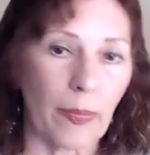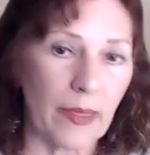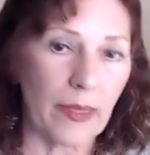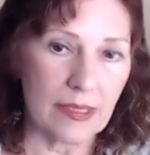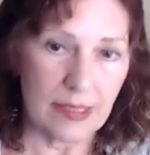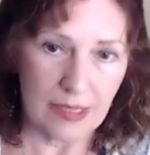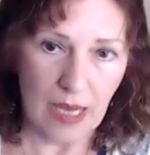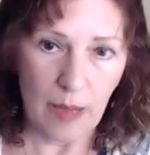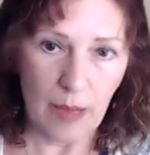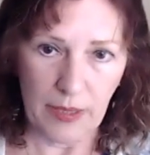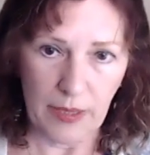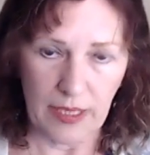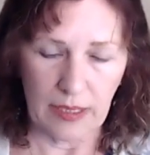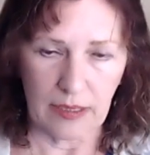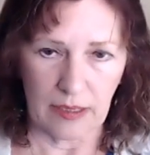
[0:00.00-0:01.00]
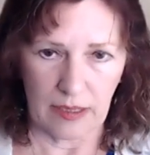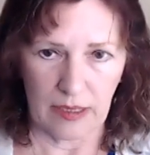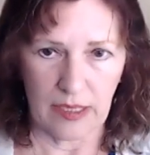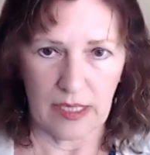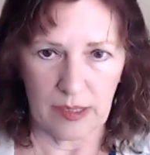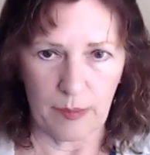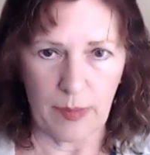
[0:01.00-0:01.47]
stopping
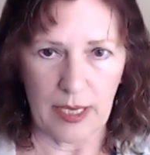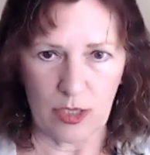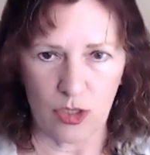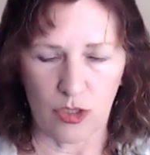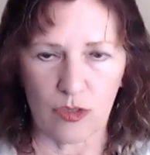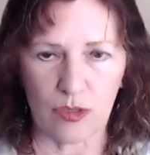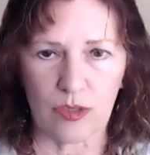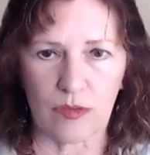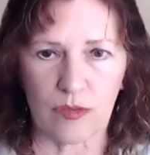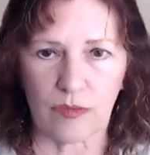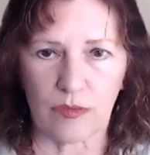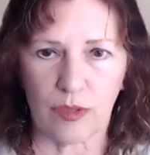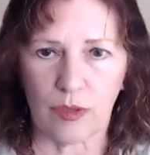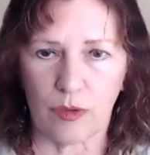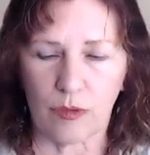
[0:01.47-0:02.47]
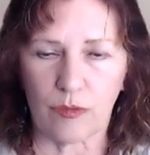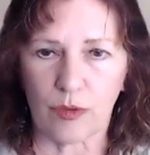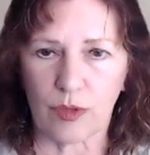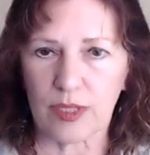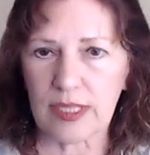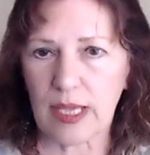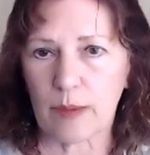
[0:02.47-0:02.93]
these measures. For
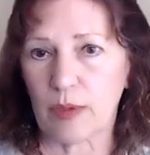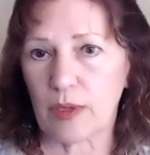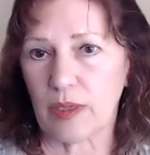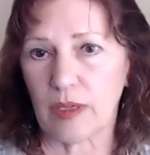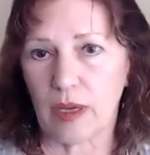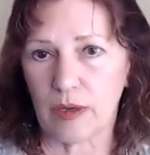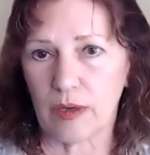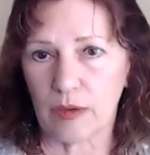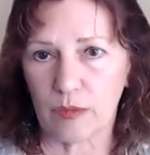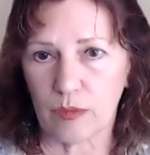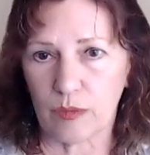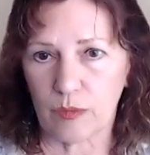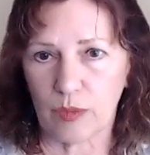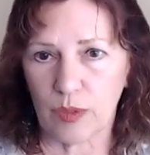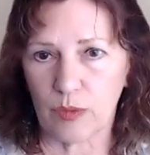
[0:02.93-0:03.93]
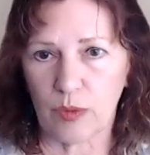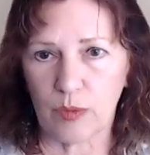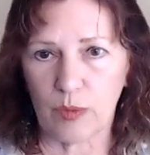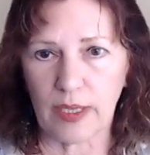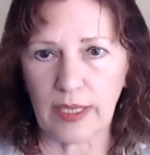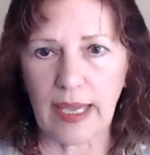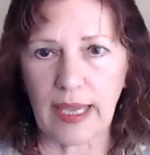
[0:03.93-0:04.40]
example, would we
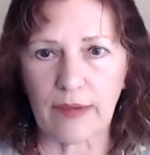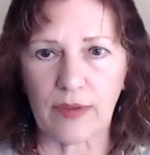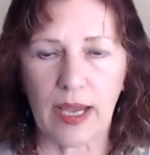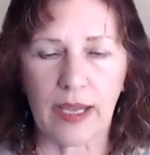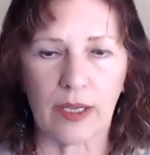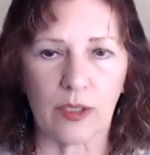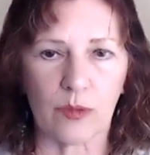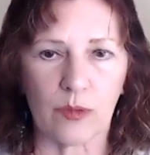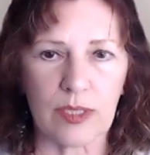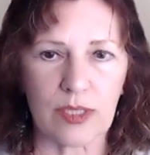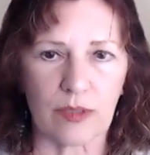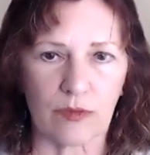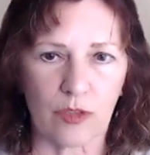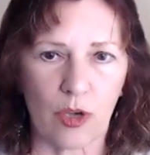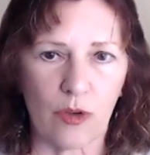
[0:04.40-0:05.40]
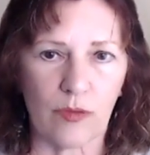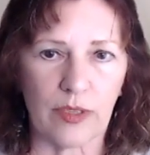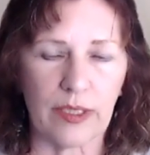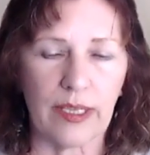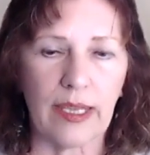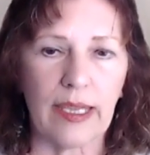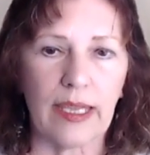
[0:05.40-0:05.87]
really have a higher risk of
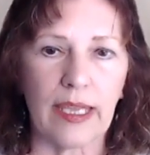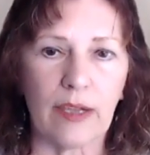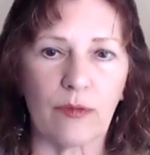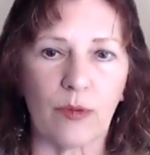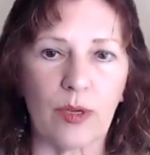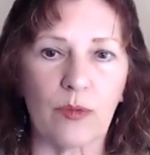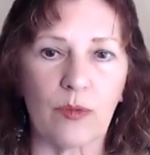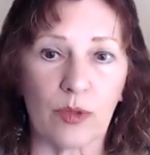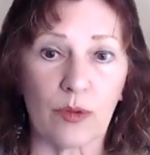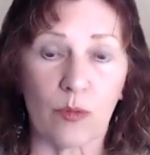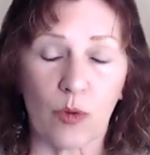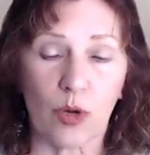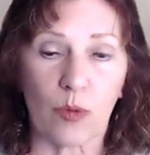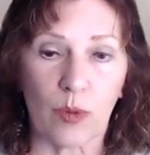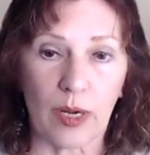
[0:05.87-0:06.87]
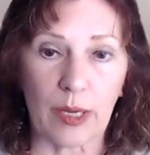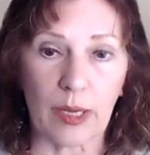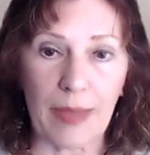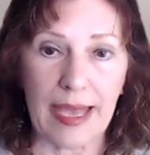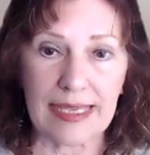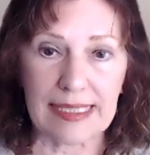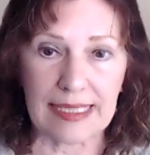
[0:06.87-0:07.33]
COVID if we weren't wearing
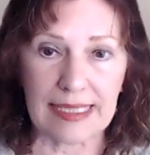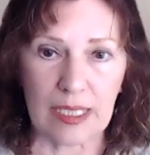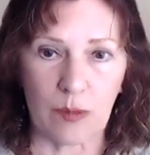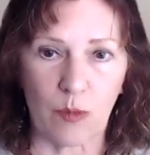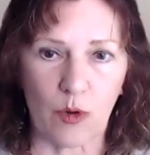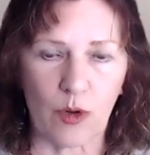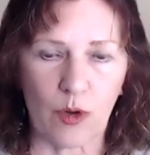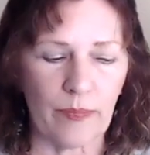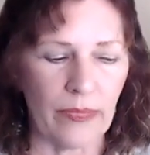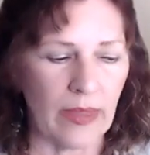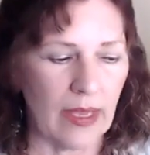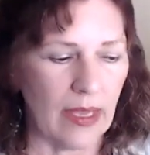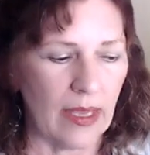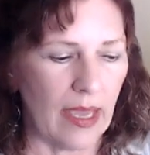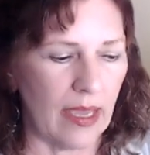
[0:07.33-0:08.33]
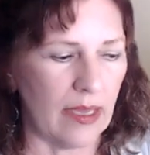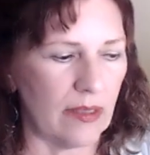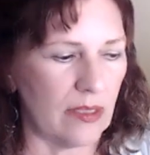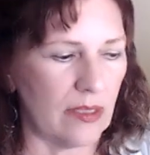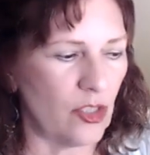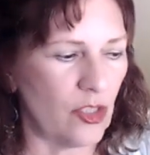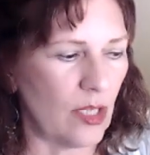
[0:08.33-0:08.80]
masks anymore? And
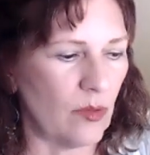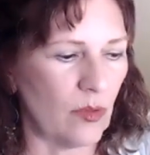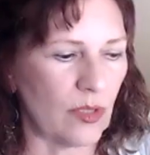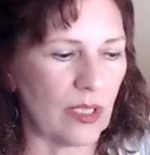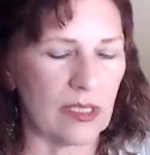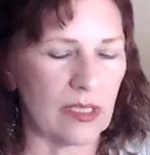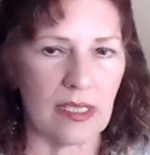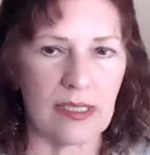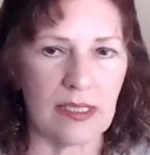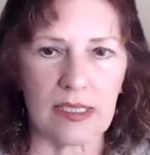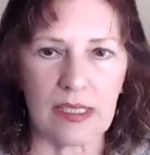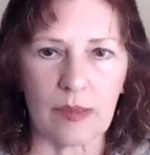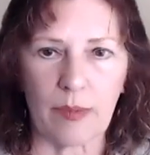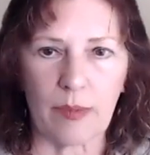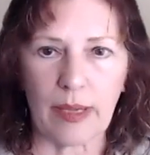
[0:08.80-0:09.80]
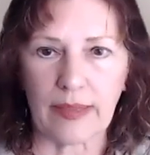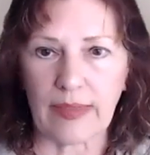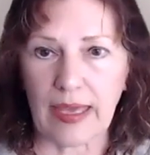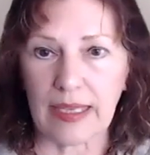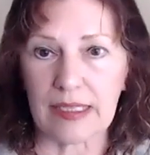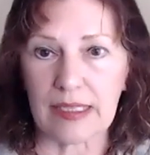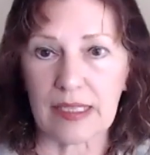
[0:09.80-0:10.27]
the general consensus among
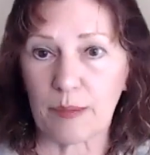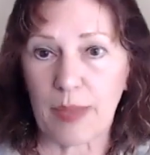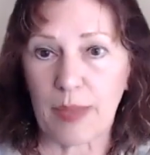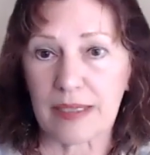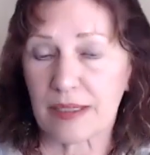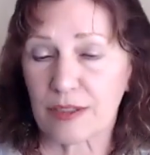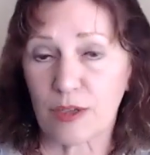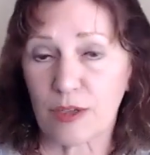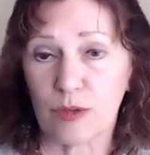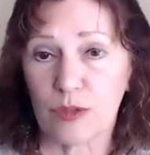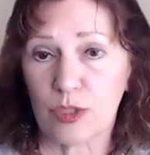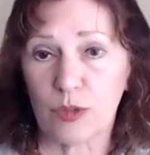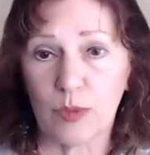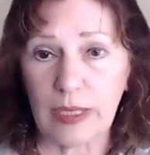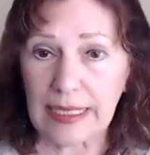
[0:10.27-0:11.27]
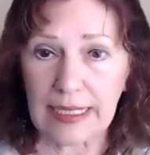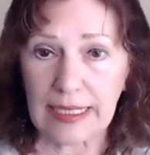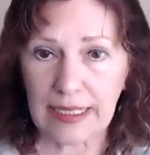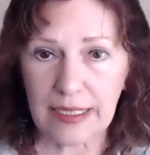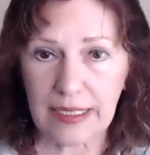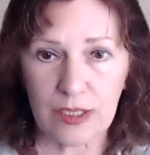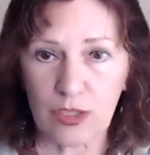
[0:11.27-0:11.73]
that is that masks don't do
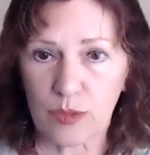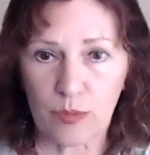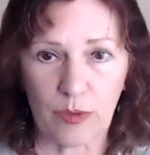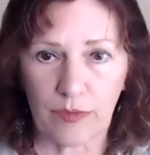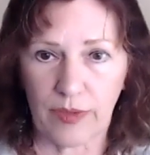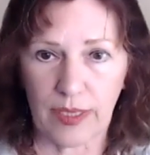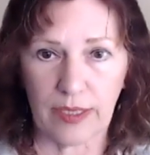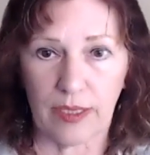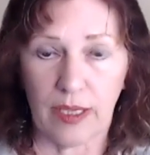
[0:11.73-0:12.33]
anything to prevent